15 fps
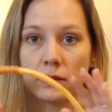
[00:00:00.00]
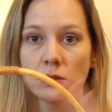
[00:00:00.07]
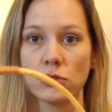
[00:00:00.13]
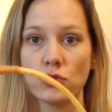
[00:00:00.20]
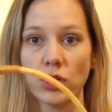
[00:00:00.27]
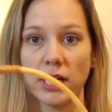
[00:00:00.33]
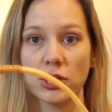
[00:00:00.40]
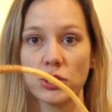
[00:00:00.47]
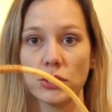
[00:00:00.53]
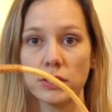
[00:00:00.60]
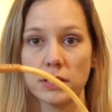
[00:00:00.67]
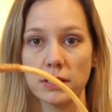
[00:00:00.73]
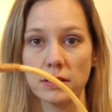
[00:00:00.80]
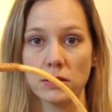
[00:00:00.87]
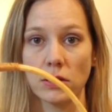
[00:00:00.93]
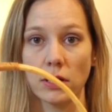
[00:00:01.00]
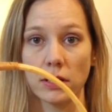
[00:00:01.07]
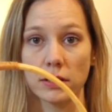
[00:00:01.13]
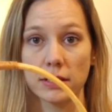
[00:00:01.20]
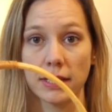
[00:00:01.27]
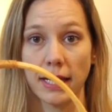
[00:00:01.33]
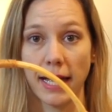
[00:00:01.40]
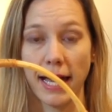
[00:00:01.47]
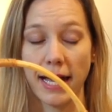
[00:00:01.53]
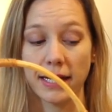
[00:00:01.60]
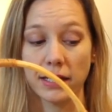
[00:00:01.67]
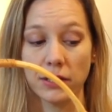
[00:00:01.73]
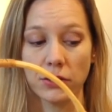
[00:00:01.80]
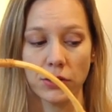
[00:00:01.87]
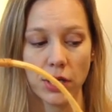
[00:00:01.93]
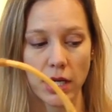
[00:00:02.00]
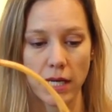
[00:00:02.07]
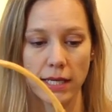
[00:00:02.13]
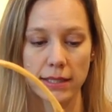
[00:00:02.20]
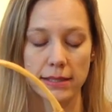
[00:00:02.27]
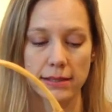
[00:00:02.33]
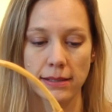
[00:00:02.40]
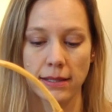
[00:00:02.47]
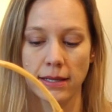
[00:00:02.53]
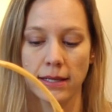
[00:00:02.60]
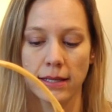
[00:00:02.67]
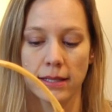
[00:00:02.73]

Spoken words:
structure to start adding your goodies.